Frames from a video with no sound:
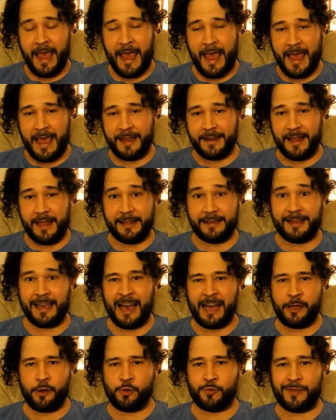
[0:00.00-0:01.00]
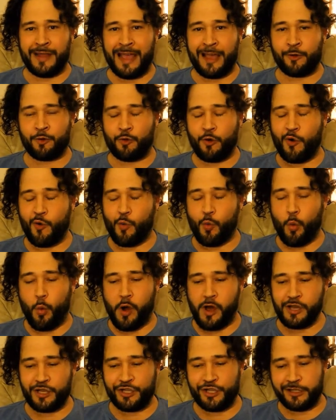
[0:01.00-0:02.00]
and El Gallo Negro
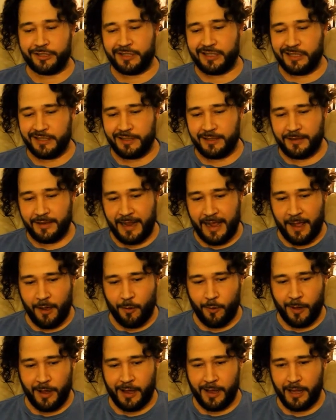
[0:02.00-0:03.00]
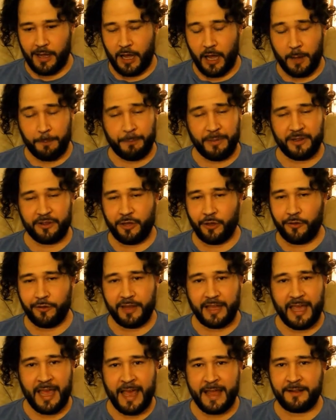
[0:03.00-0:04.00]
Washington. Now, up until
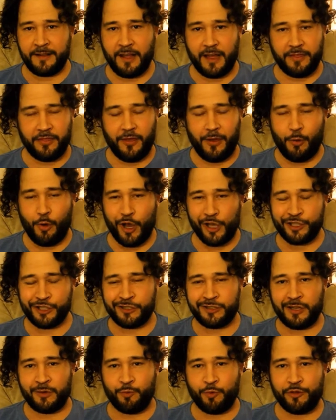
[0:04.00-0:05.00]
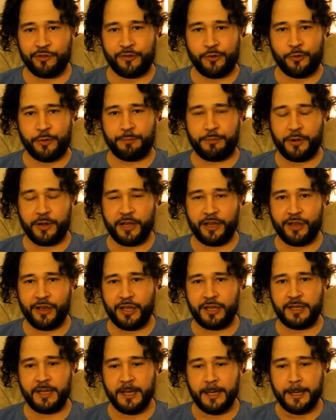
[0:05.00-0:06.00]
the end, I thought Washington was doing pretty
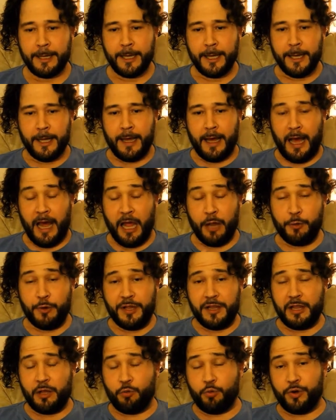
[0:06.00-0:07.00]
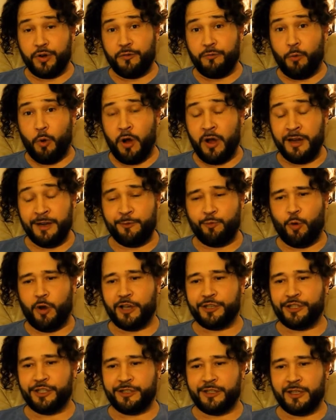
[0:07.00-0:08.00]
good. I really would have wanted
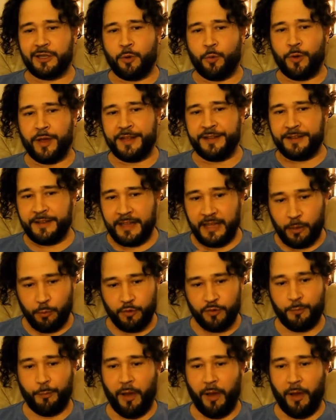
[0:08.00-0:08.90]
Washington to win. He was